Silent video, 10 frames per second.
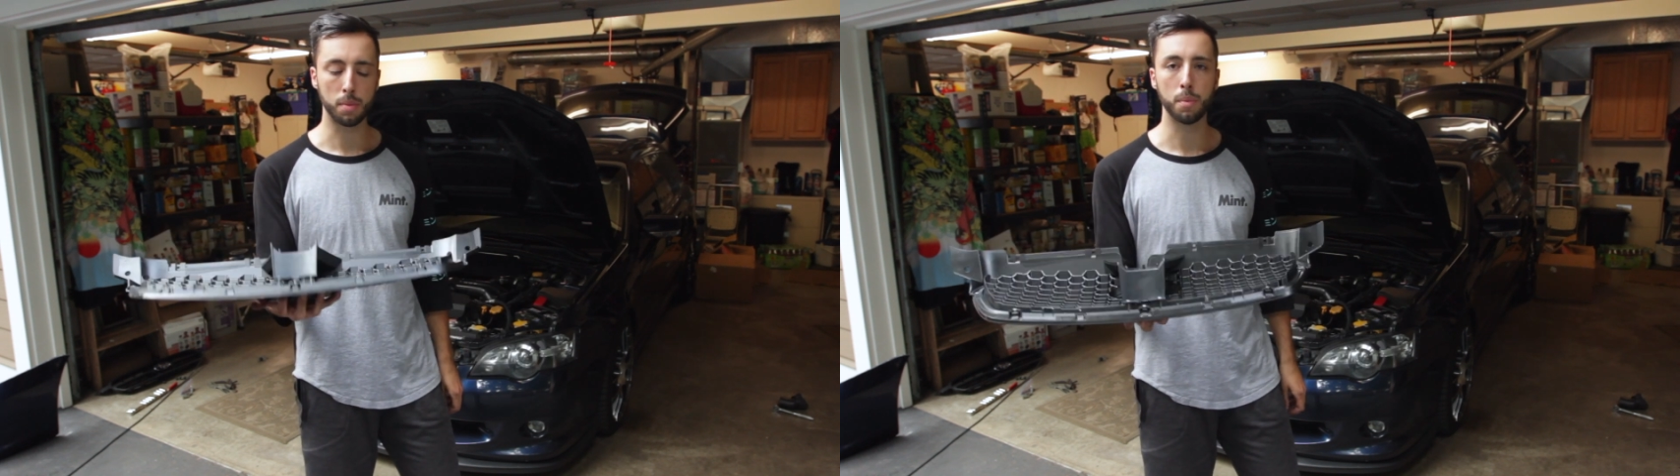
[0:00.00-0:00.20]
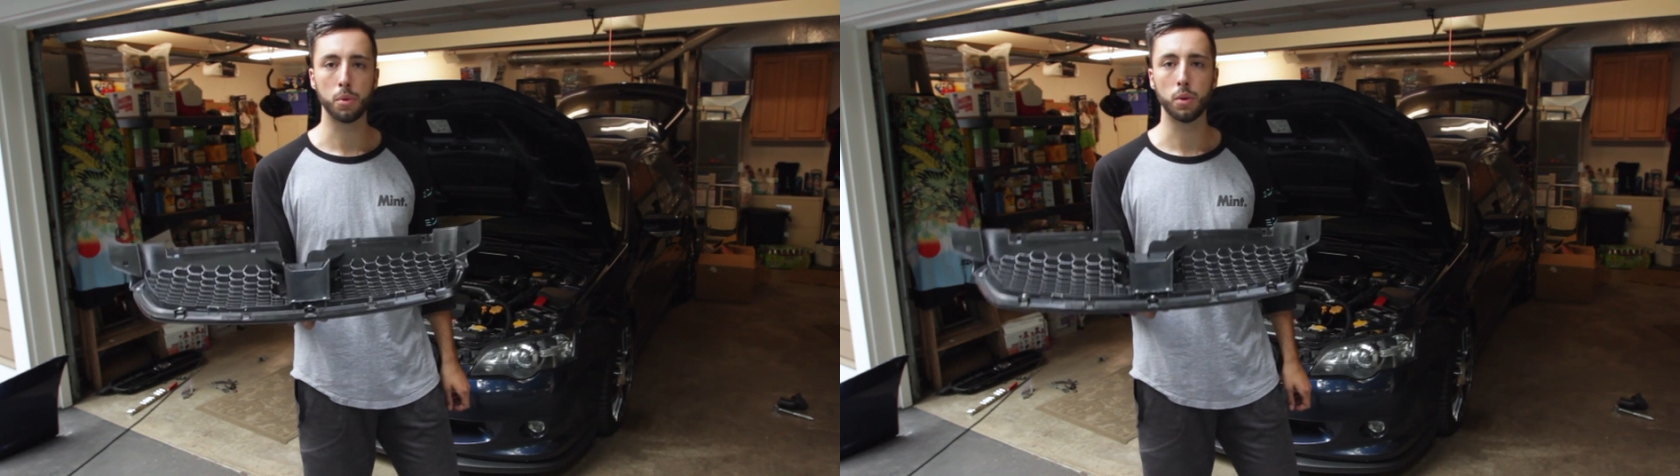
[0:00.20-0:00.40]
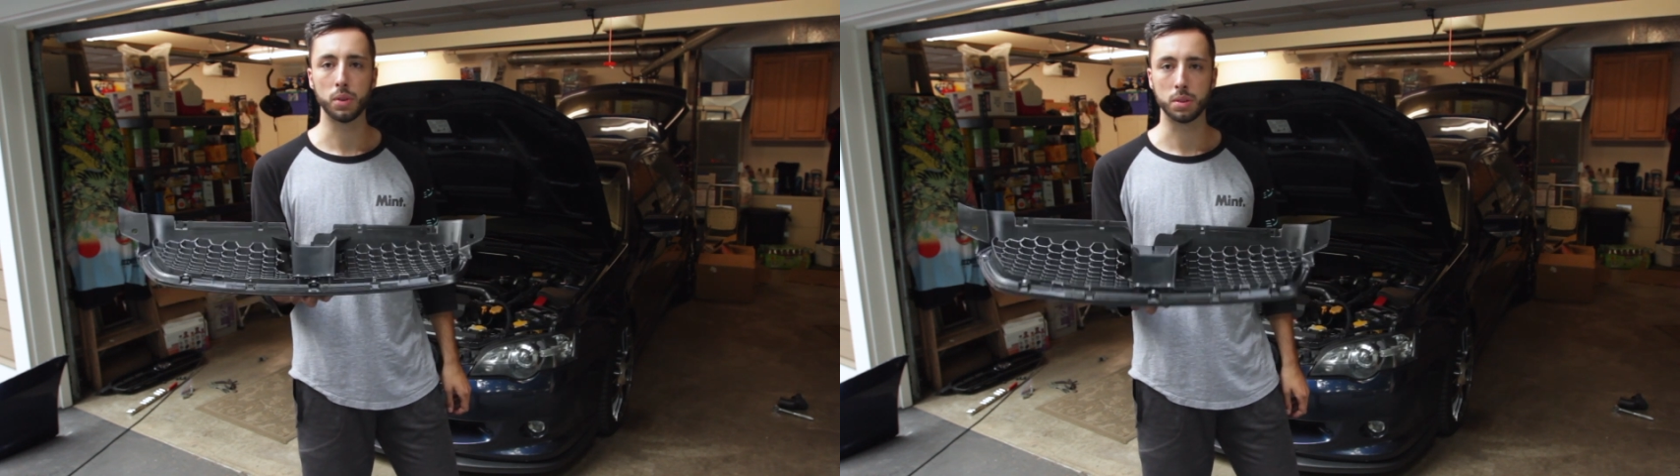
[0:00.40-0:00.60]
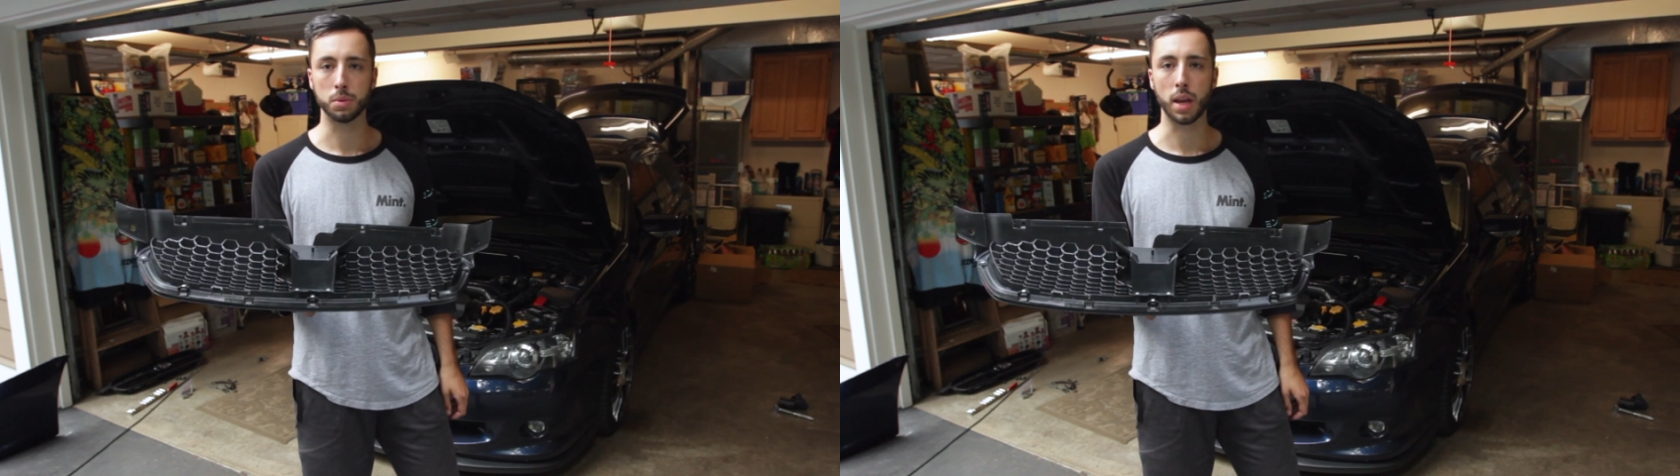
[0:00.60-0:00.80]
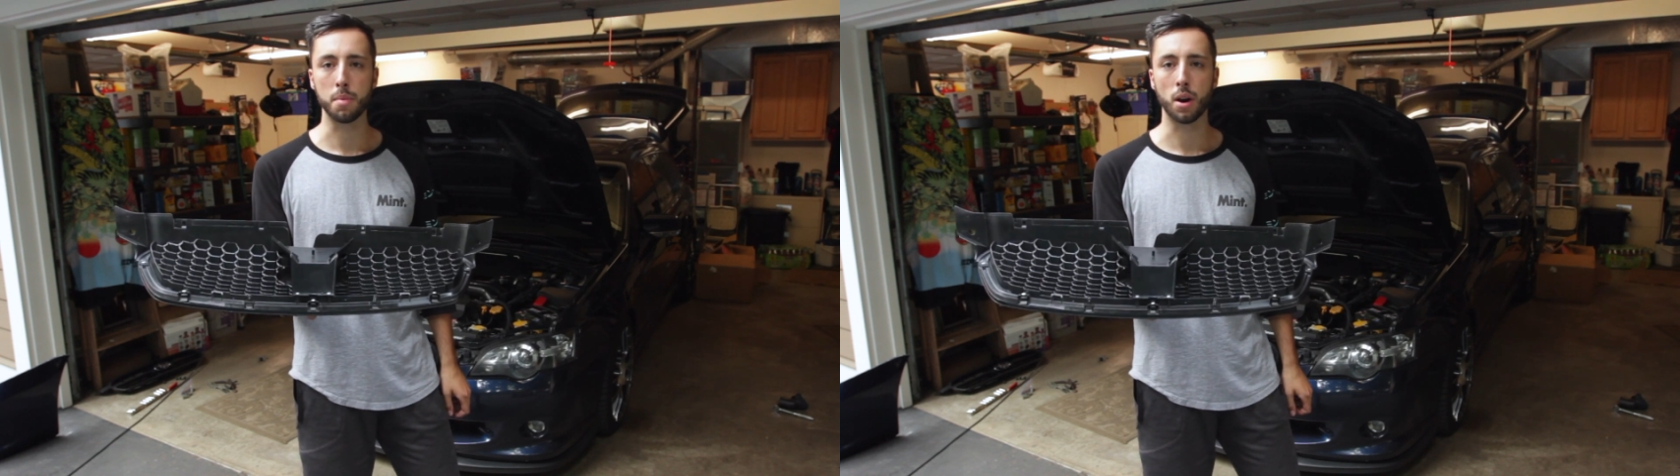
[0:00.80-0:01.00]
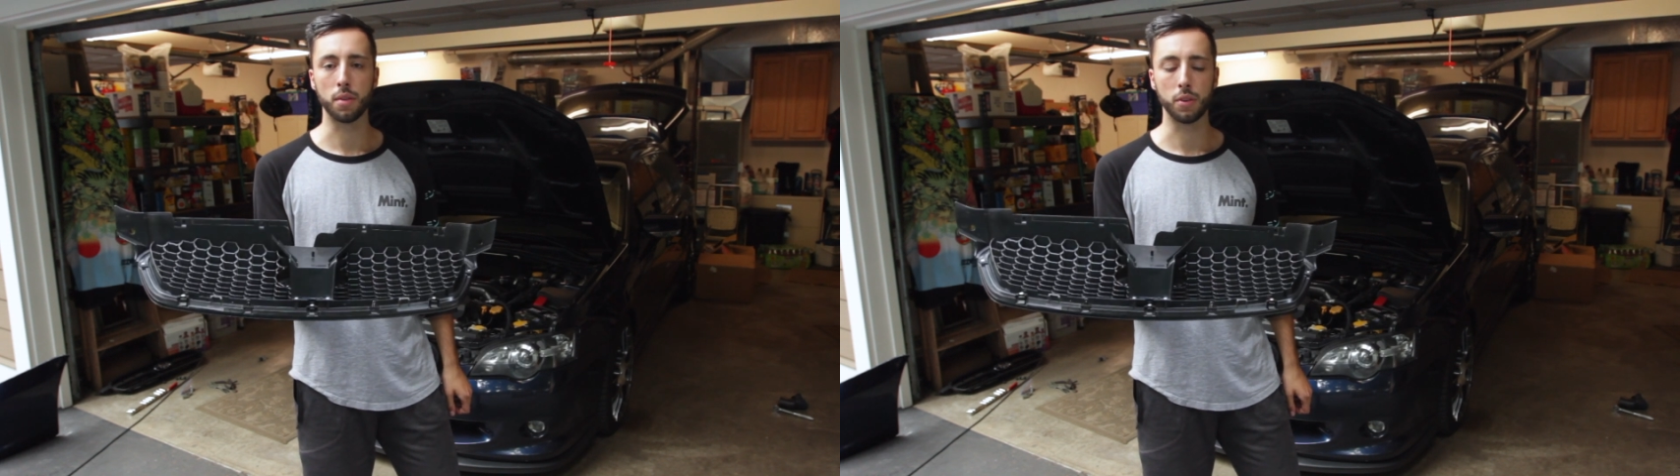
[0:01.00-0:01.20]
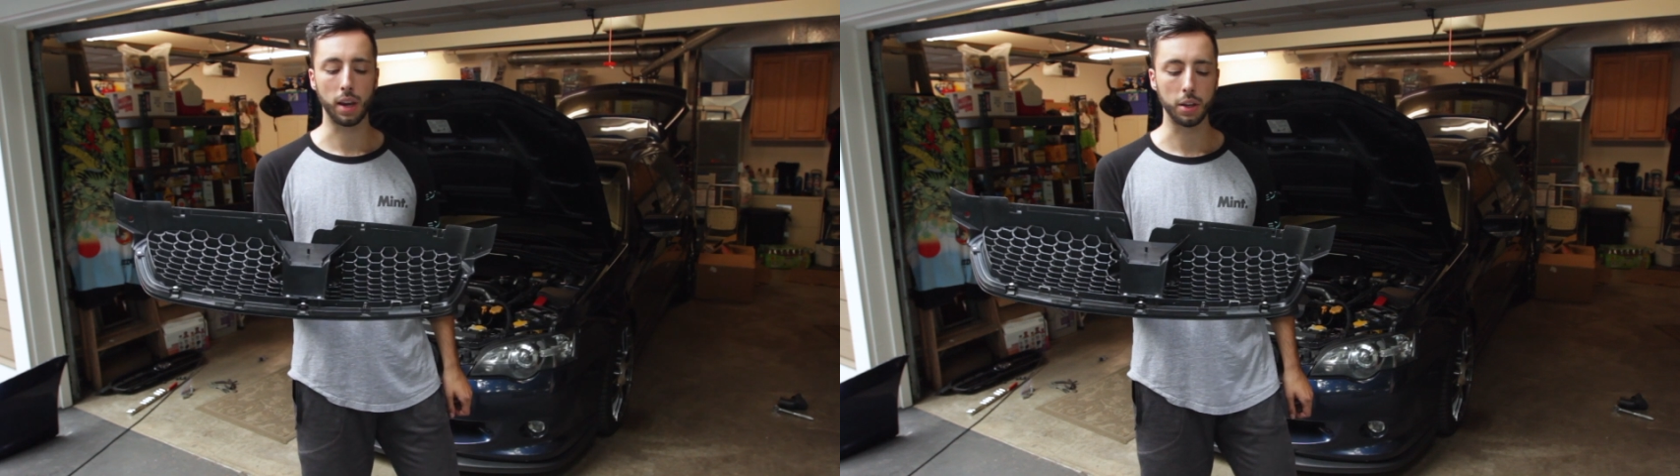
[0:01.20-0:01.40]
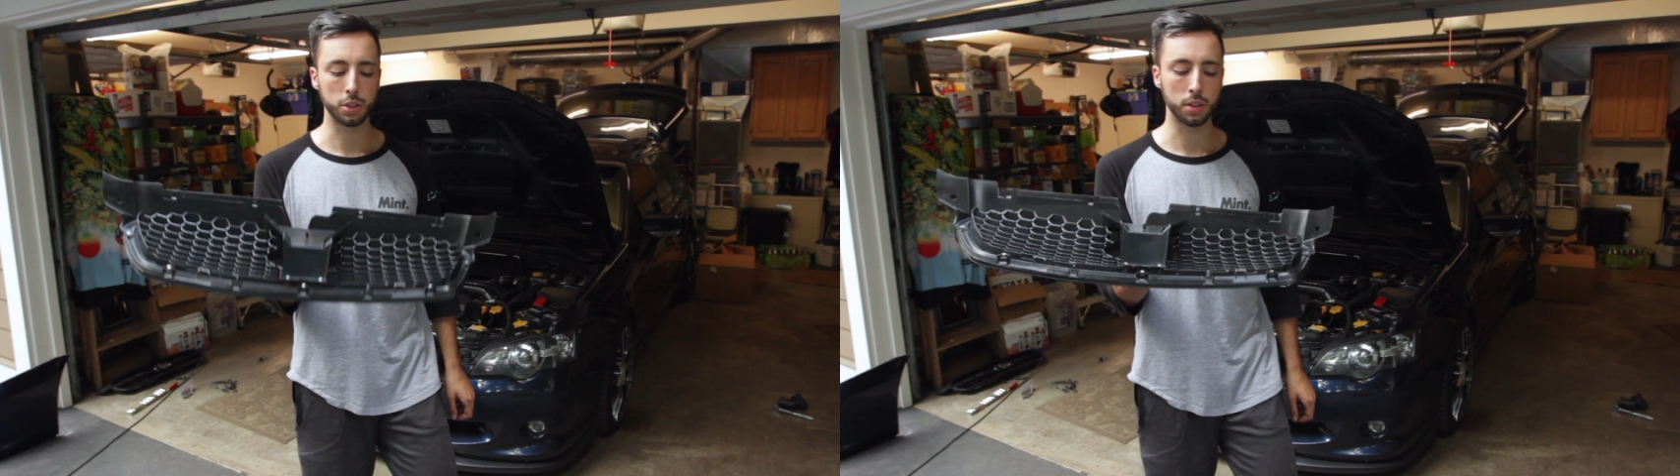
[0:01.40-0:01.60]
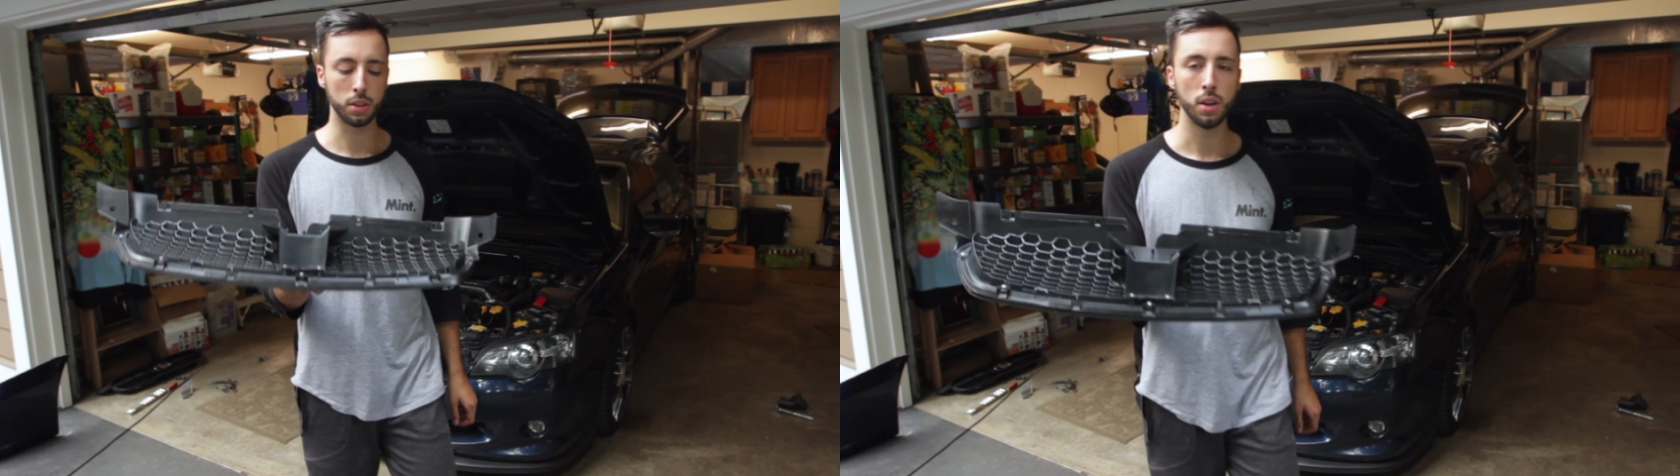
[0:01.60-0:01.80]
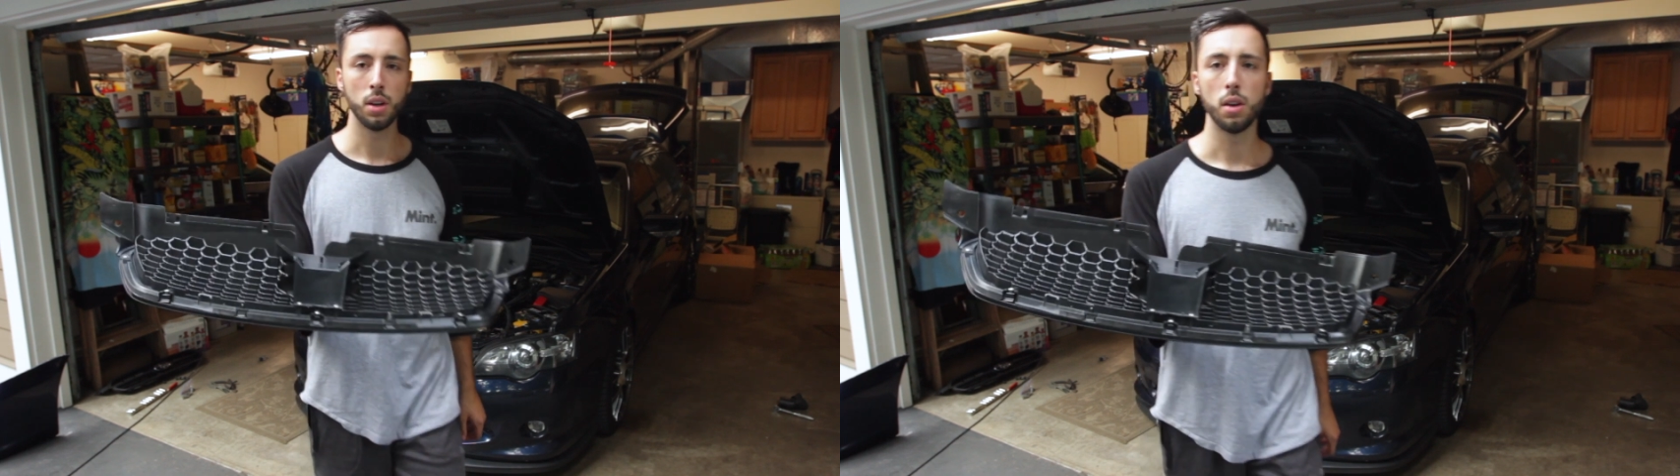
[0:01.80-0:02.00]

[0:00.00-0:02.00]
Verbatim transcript: bumper with some slight modification.